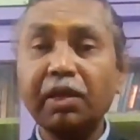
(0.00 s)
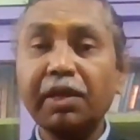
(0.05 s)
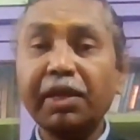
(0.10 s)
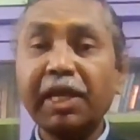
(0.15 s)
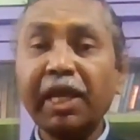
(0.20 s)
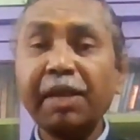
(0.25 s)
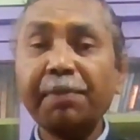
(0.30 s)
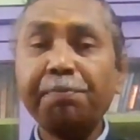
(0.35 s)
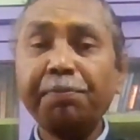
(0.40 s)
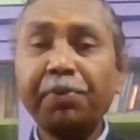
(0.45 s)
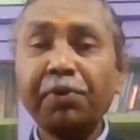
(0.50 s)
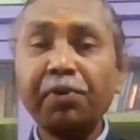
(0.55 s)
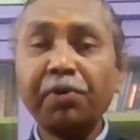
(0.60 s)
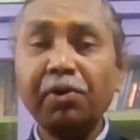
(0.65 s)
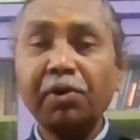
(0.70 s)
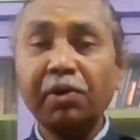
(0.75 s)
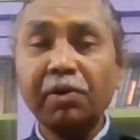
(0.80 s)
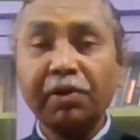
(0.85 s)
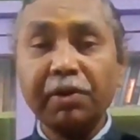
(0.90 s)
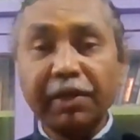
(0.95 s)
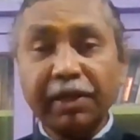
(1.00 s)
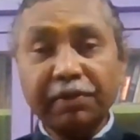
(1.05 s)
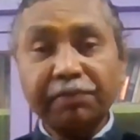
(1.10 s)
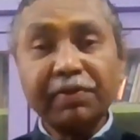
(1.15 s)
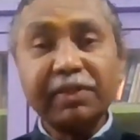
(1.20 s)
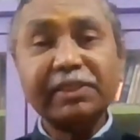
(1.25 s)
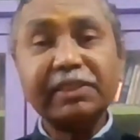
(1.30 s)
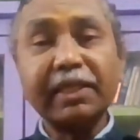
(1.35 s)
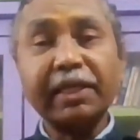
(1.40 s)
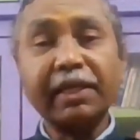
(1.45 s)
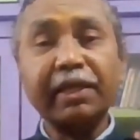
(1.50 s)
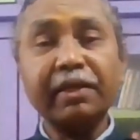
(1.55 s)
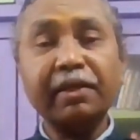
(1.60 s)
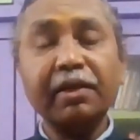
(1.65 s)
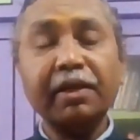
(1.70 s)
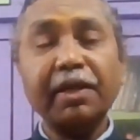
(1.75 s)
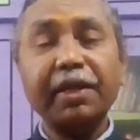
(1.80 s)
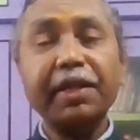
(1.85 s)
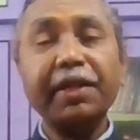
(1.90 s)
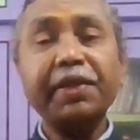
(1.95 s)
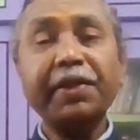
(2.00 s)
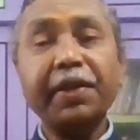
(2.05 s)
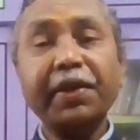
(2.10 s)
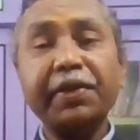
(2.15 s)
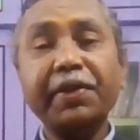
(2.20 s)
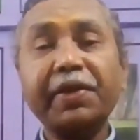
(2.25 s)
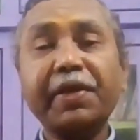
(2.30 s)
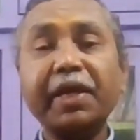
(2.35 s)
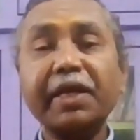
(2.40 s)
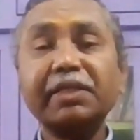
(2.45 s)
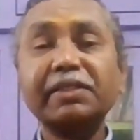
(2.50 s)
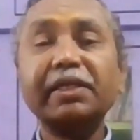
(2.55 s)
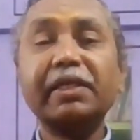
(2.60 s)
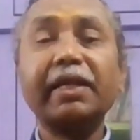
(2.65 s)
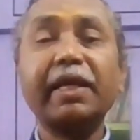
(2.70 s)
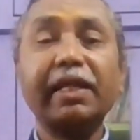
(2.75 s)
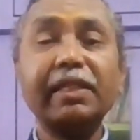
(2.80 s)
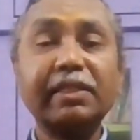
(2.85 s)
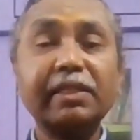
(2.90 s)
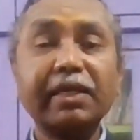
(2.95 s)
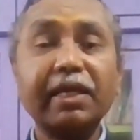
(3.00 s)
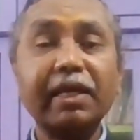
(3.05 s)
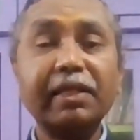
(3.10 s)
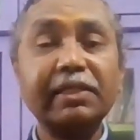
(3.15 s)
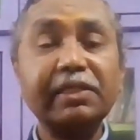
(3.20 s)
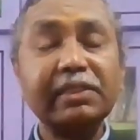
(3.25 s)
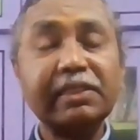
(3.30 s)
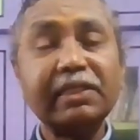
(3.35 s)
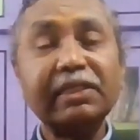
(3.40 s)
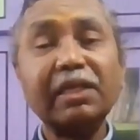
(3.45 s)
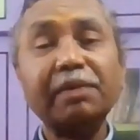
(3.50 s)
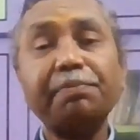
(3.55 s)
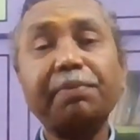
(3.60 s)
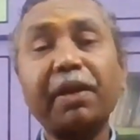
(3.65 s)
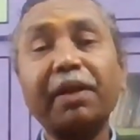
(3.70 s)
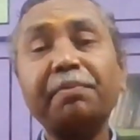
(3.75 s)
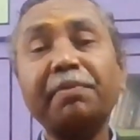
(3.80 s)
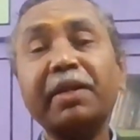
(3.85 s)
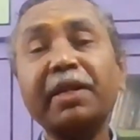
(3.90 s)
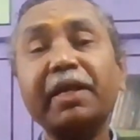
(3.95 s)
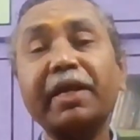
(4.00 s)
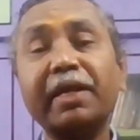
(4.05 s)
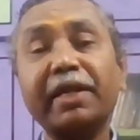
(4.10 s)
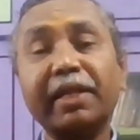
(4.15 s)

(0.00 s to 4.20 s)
Keep investing in education and healthcare. These are the primary